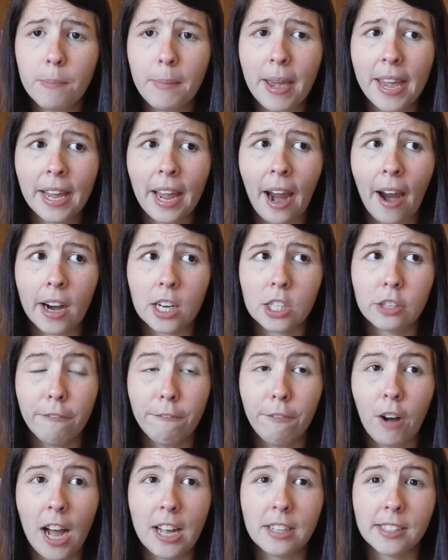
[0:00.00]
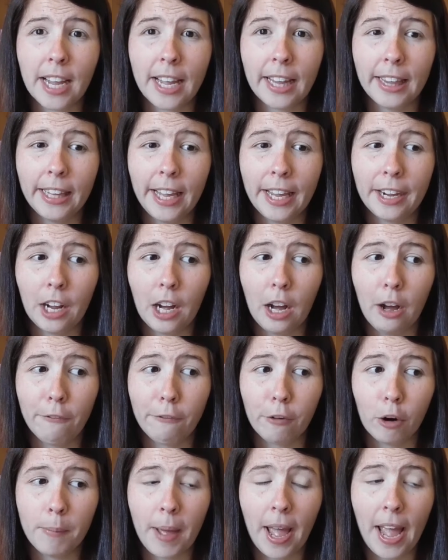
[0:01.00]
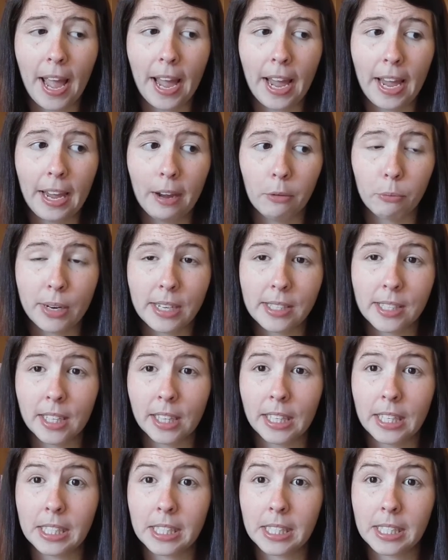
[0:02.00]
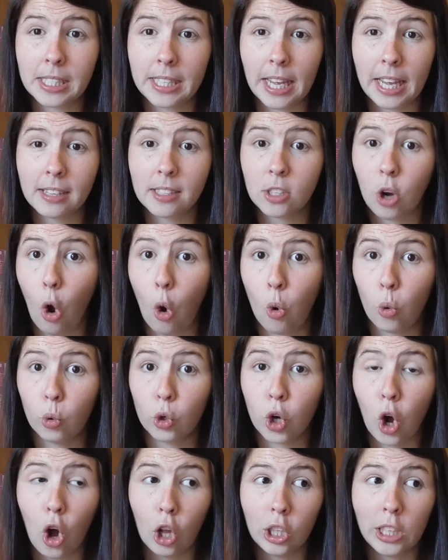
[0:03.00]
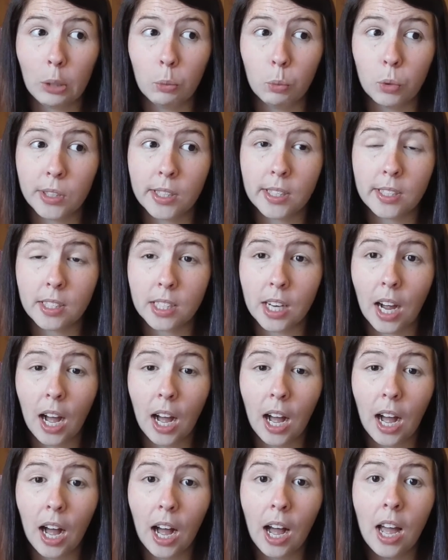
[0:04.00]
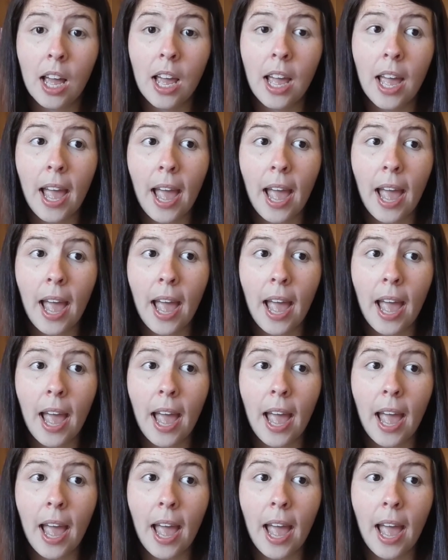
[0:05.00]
the main character finds a letter from a recently deceased old Hollywood star,